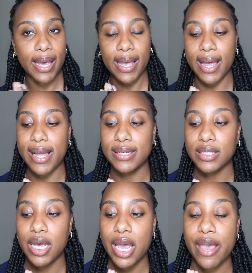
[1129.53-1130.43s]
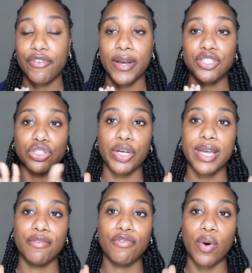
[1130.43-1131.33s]
and if you guys are
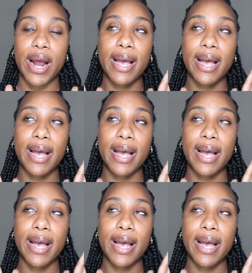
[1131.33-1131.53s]
looking for.